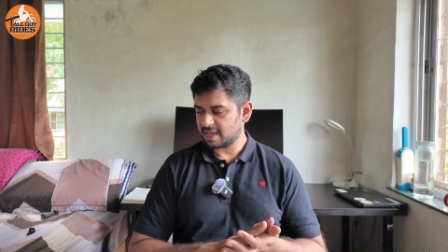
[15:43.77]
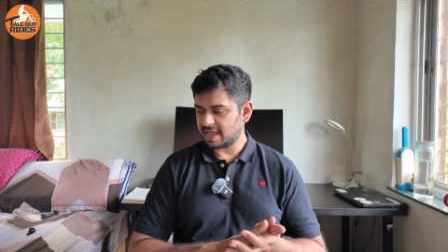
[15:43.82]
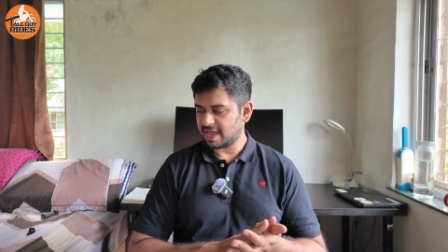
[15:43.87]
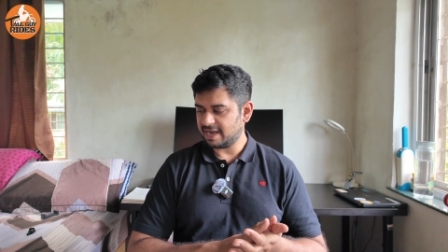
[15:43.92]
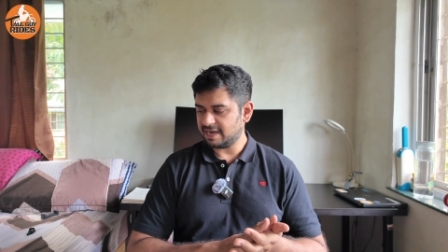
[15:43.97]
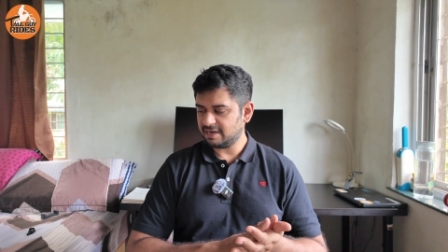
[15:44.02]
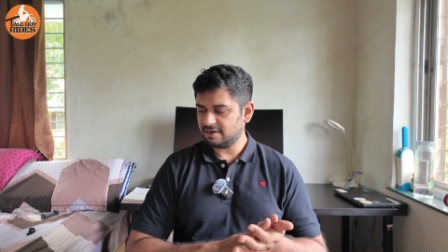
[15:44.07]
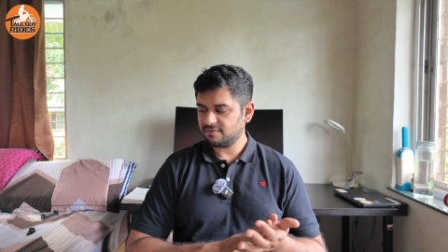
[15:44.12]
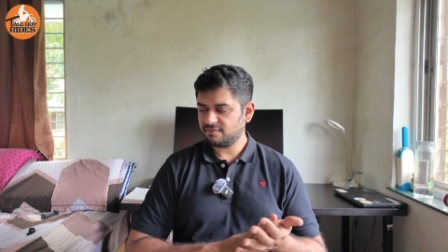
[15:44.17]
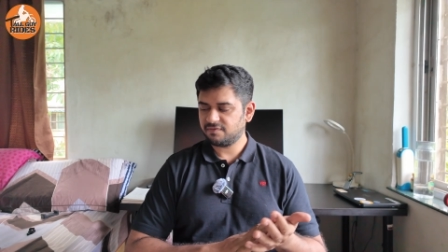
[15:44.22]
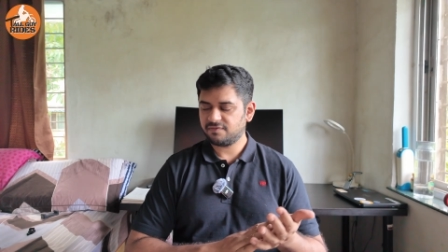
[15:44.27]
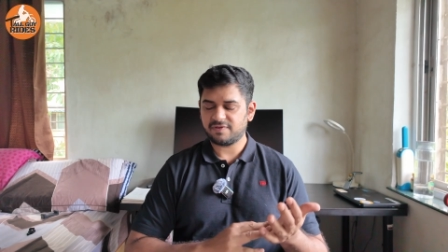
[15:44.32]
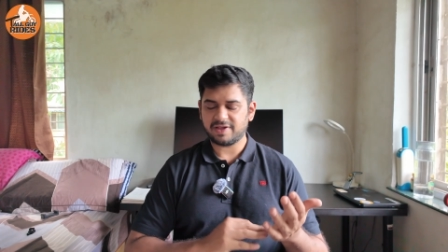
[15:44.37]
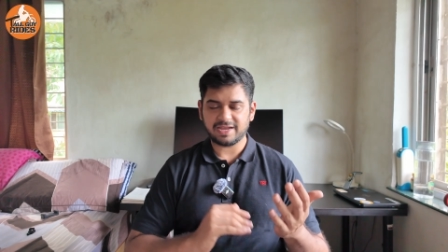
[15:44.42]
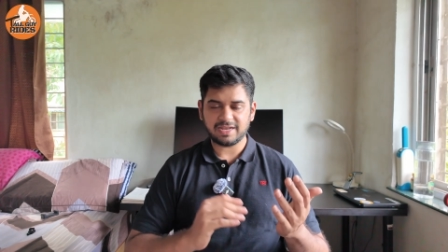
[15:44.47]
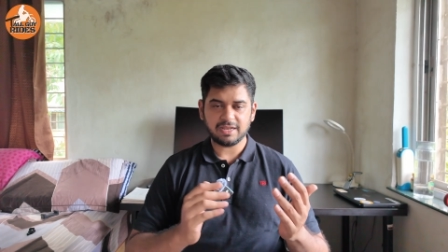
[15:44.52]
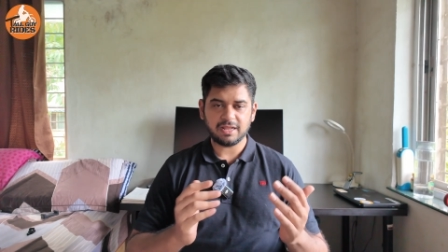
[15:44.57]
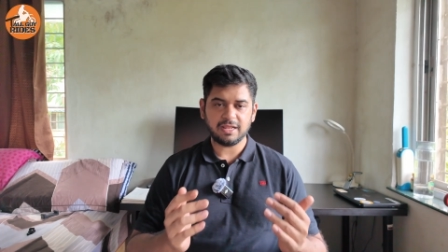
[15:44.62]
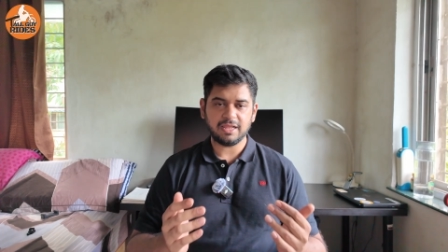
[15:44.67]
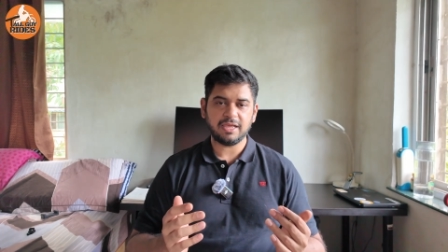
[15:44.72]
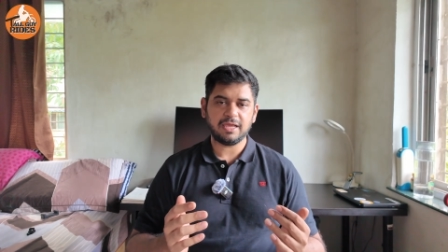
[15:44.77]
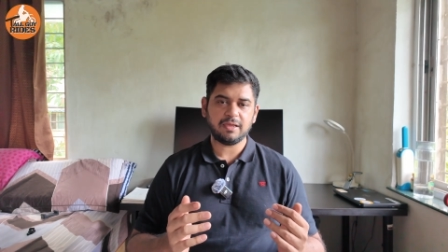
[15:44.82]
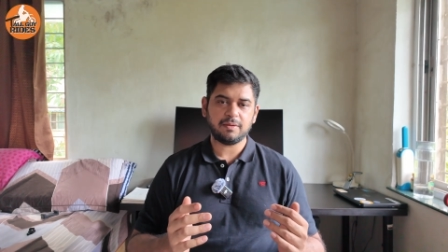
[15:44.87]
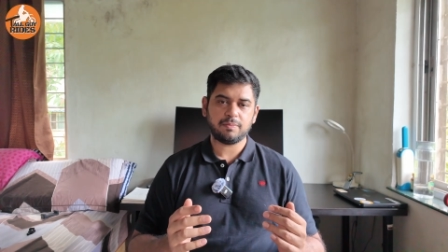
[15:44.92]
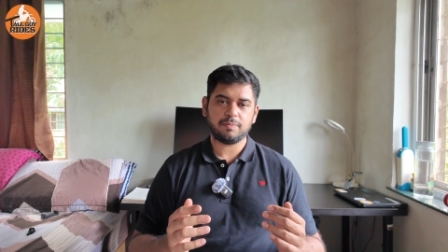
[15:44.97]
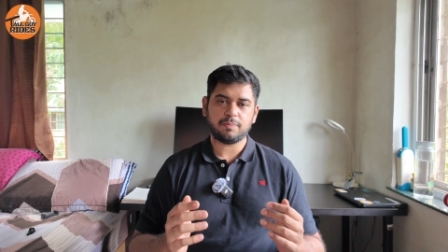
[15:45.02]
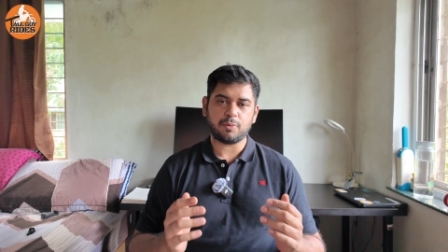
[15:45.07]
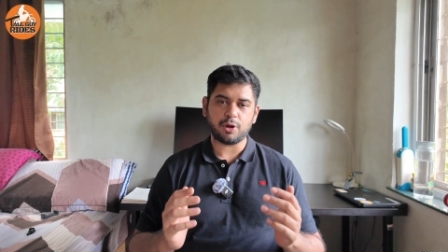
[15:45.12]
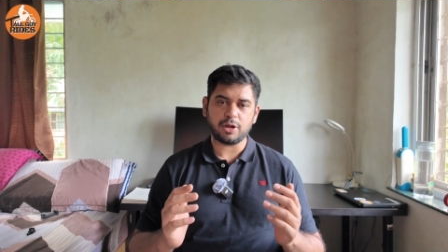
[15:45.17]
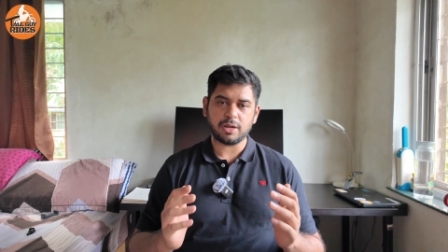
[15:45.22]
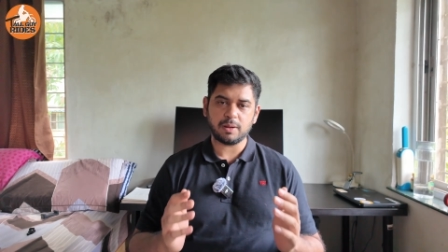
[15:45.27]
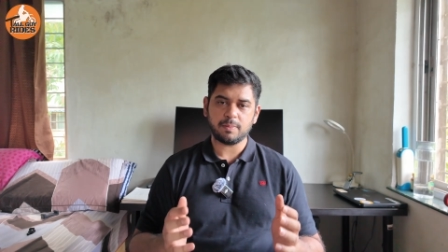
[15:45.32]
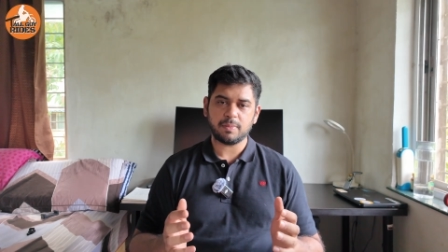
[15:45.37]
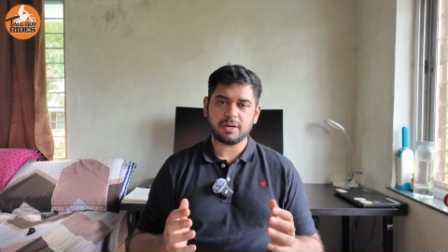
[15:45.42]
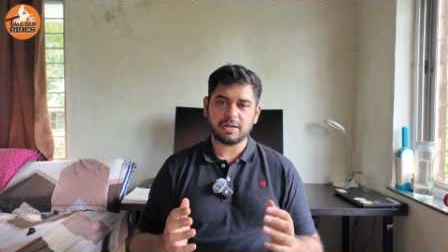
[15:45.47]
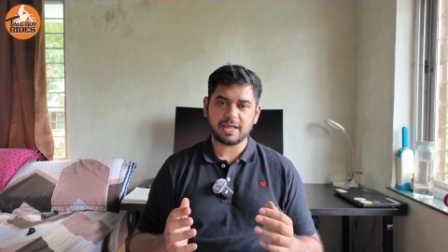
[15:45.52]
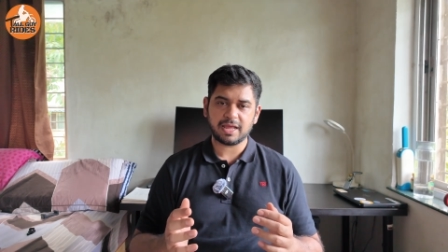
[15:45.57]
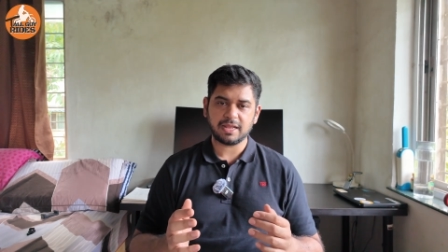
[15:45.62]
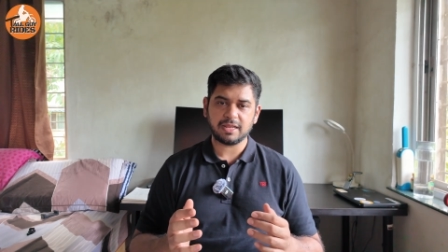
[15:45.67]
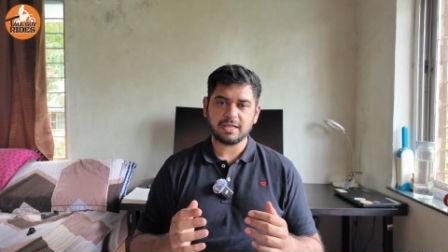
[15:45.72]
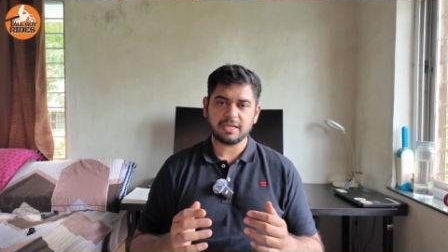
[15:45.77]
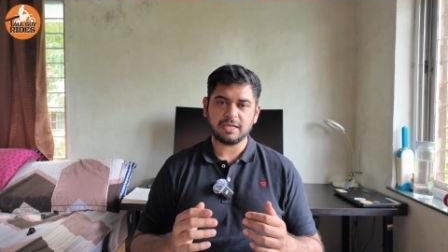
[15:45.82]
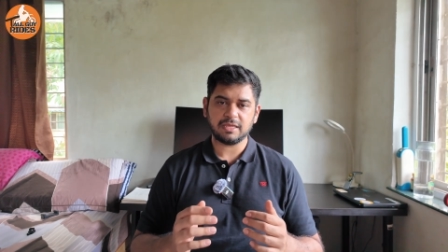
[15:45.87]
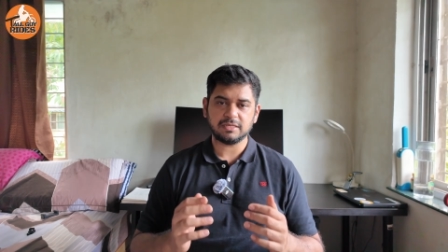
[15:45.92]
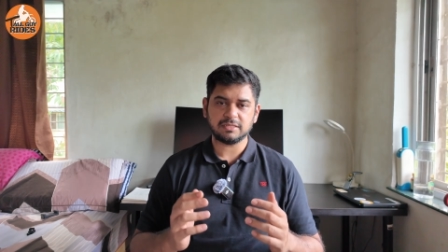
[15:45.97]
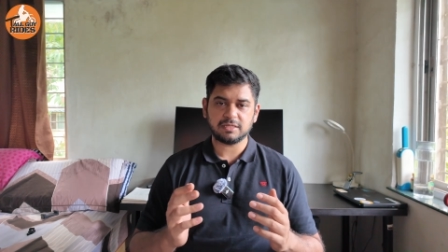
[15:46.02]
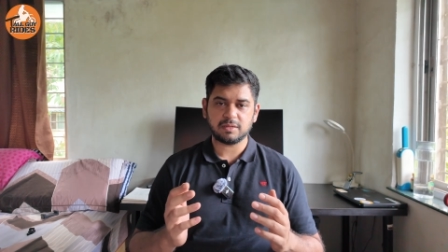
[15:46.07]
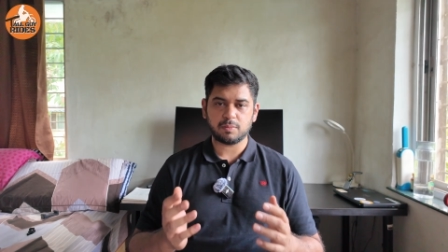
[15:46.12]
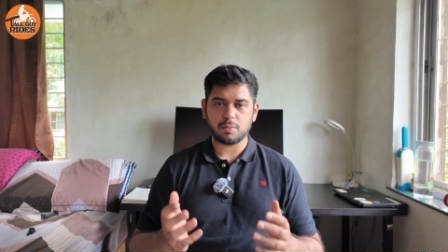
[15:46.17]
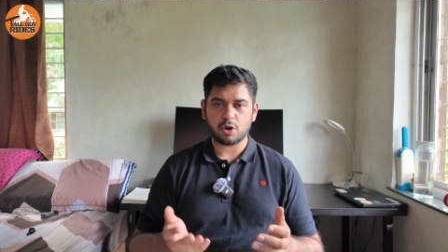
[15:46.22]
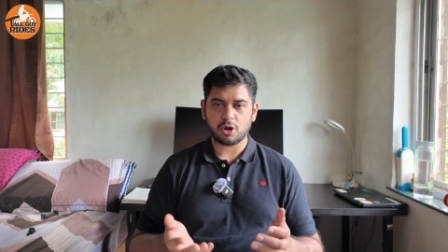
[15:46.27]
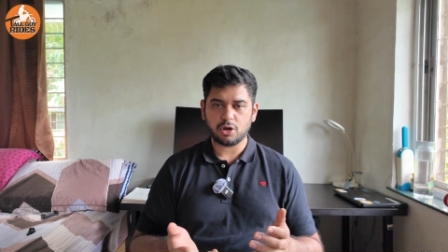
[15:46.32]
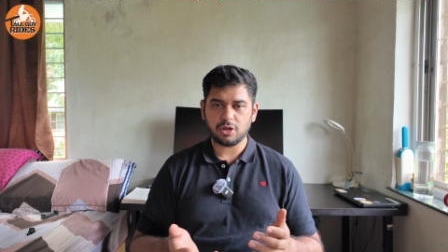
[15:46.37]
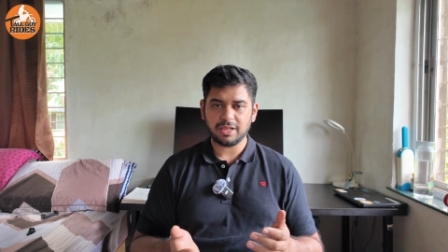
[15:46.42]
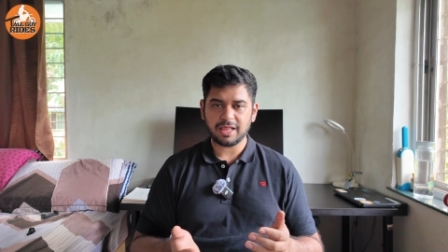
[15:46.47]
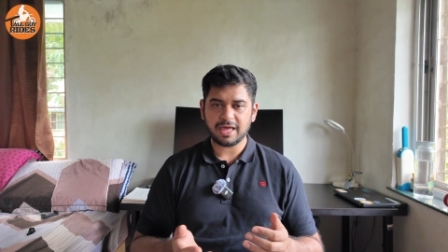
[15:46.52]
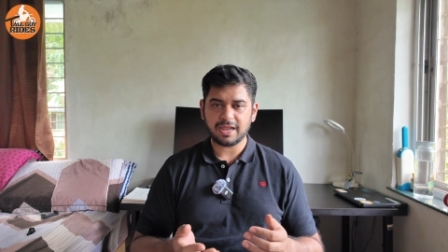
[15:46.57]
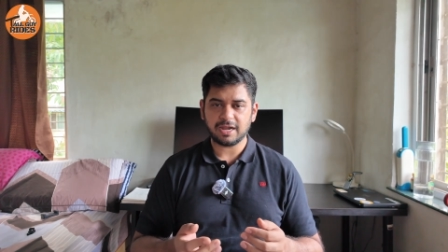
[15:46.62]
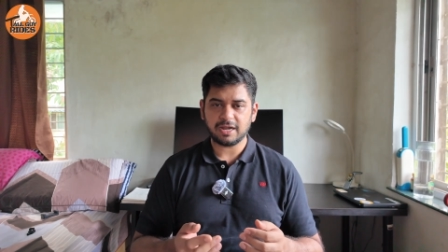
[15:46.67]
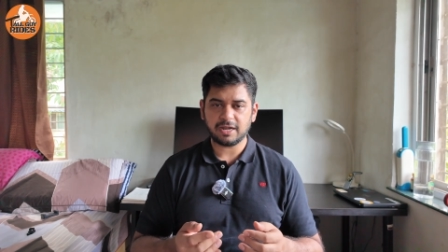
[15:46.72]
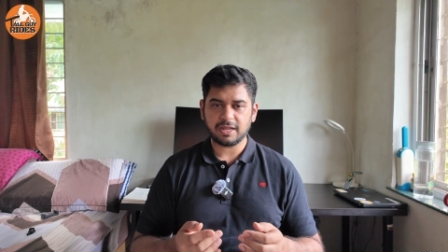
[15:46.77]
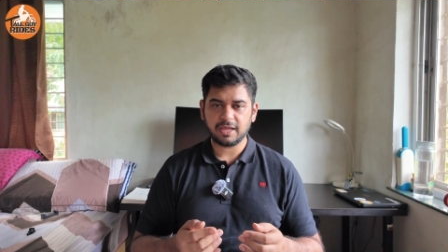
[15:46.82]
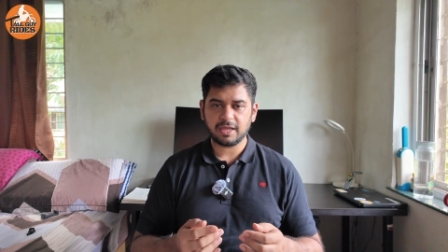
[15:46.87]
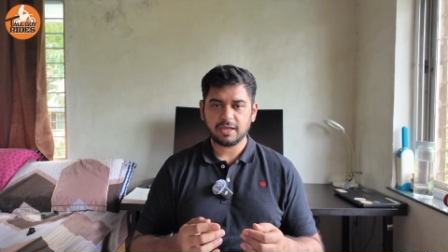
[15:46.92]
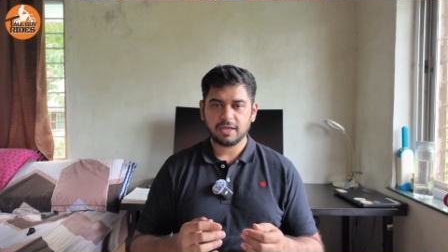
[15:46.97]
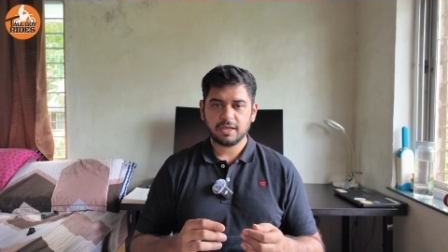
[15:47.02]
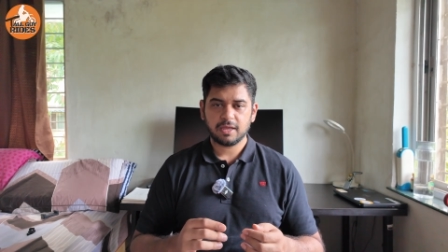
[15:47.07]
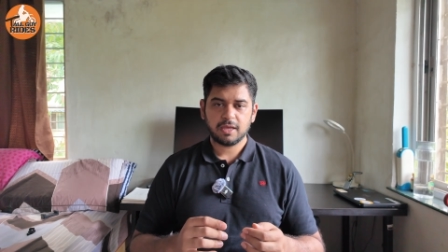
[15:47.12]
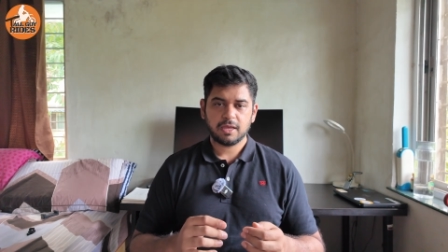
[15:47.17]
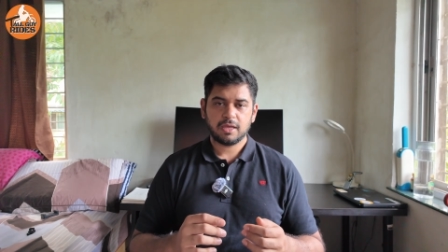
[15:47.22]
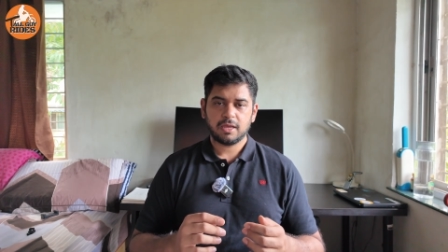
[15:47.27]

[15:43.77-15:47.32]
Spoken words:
And finally, point number 10 is the modularity,